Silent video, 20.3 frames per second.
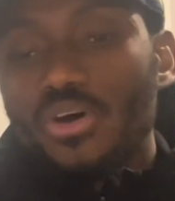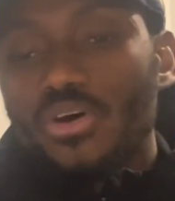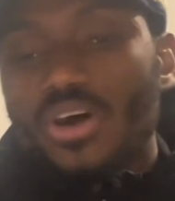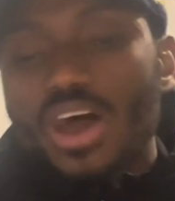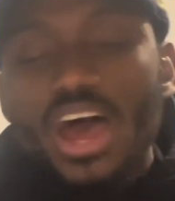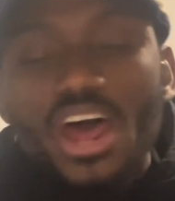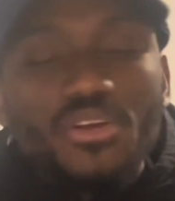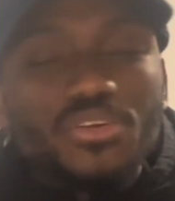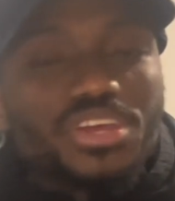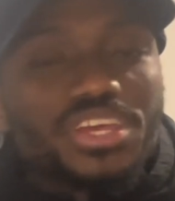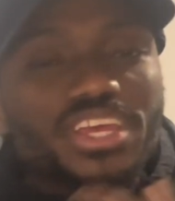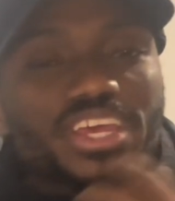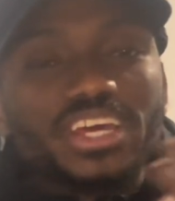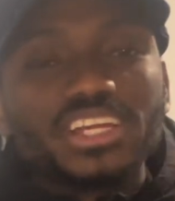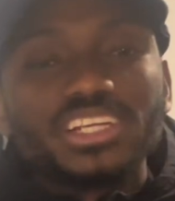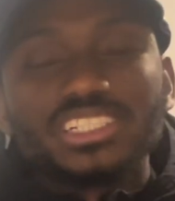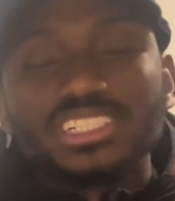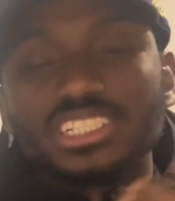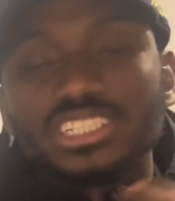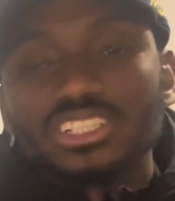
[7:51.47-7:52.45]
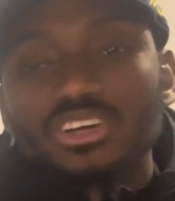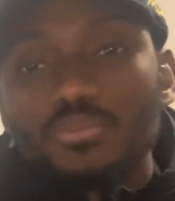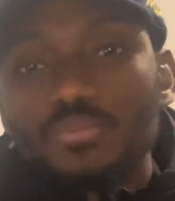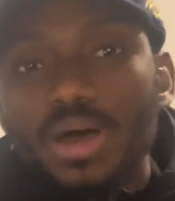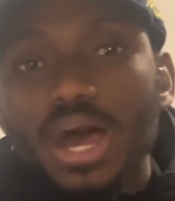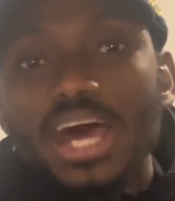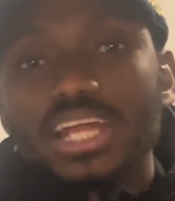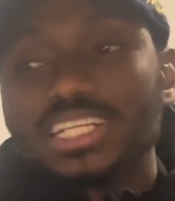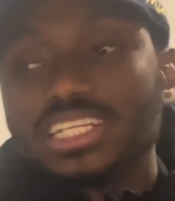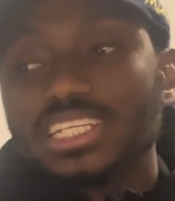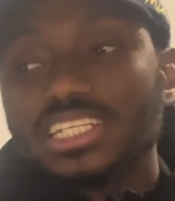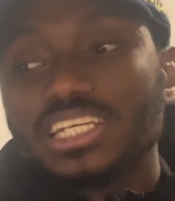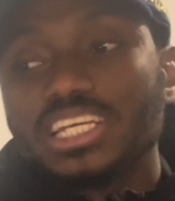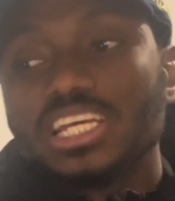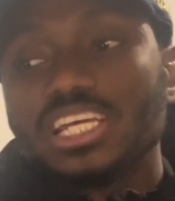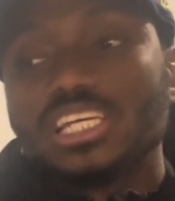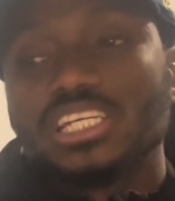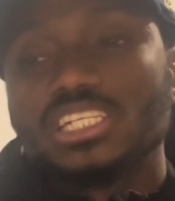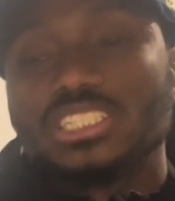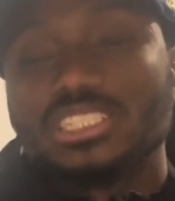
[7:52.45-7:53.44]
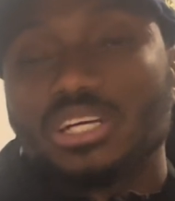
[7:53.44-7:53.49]
or Harry Kane and stuff. But I think
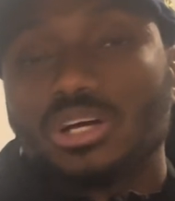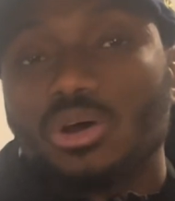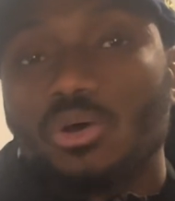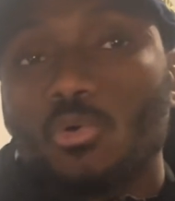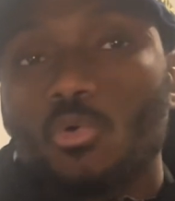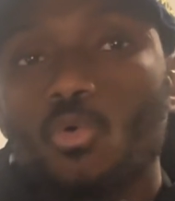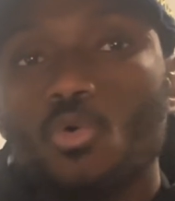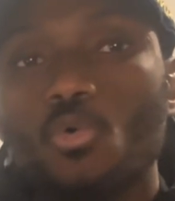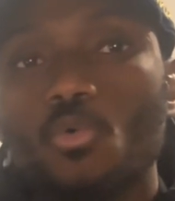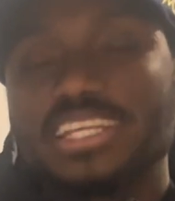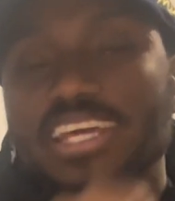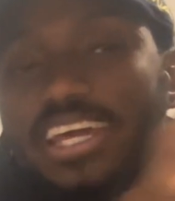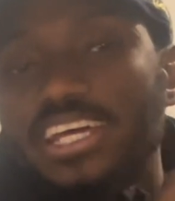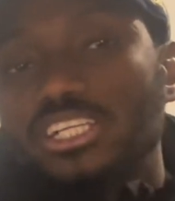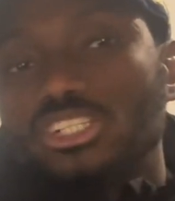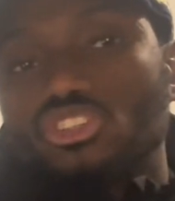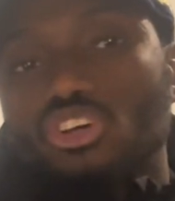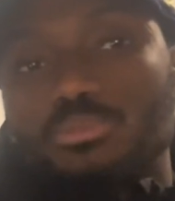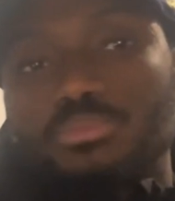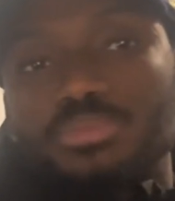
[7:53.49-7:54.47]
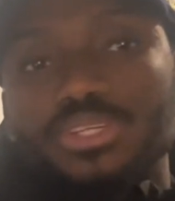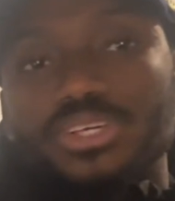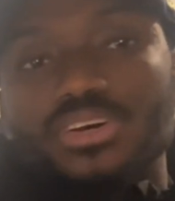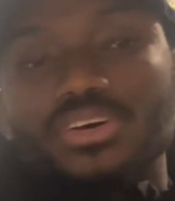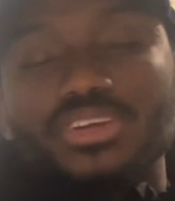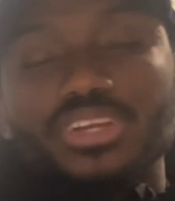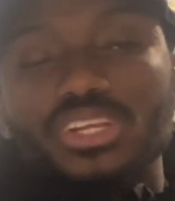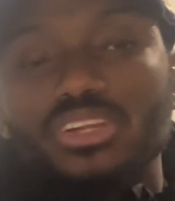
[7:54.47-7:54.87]
he's there, top tier.